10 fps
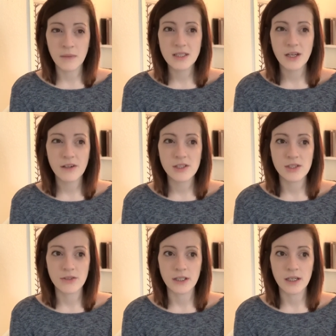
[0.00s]
miscarriage is
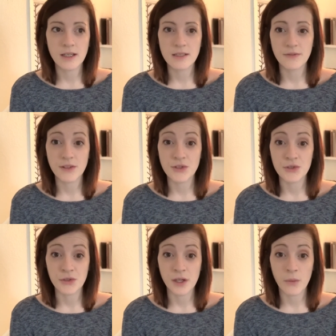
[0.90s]
treated as if it's a
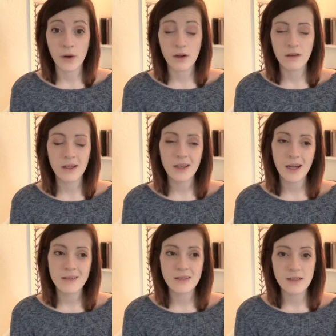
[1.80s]
dirty word. Like,
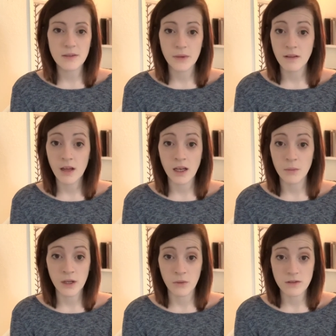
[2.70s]
yeah, it's not something that
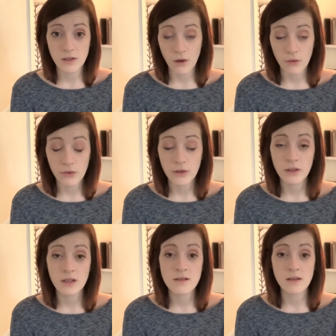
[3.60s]
anybody wants to go through,
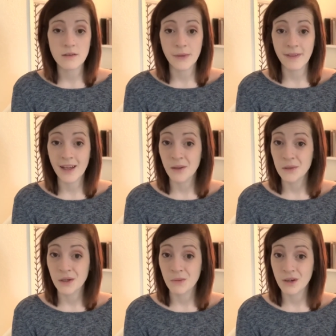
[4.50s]
and it's not something that
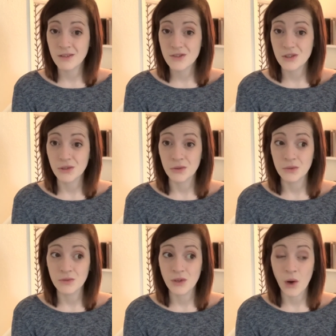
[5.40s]
anybody wants to
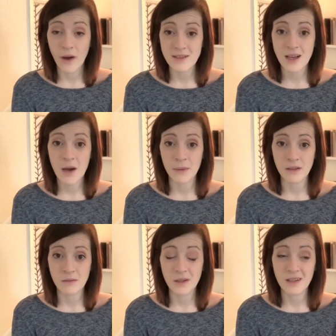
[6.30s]
know has
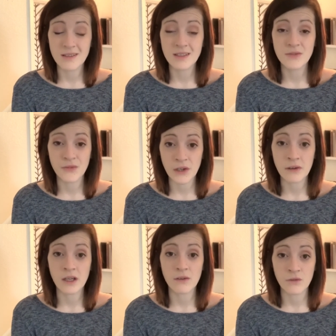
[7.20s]
happened because it's
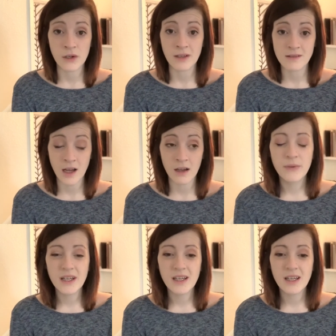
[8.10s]
very, very sad.
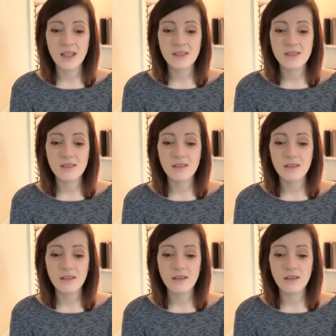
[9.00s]
But it's
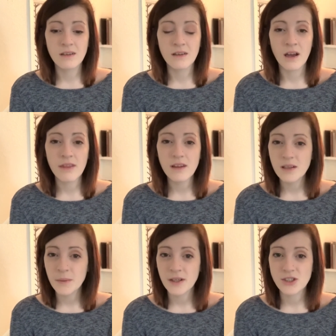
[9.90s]
nothing to
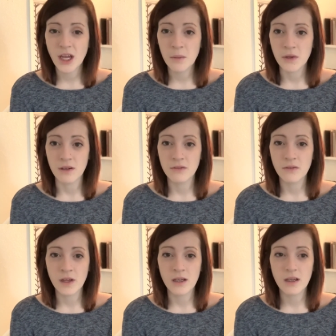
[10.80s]
be ashamed of.
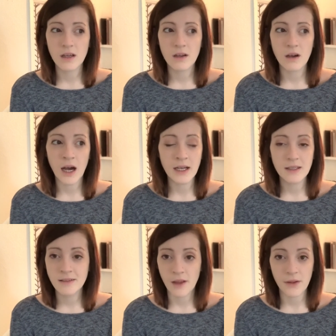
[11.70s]
Like, I
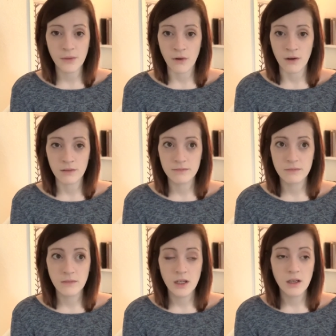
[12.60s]
did nothing wrong.
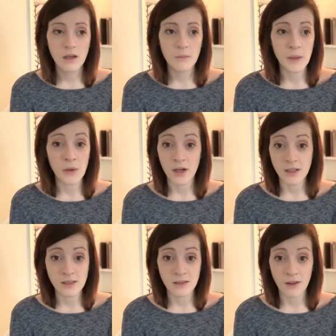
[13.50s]
My body
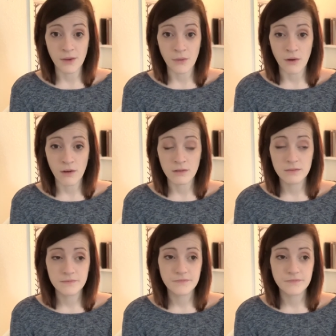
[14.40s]
did nothing wrong.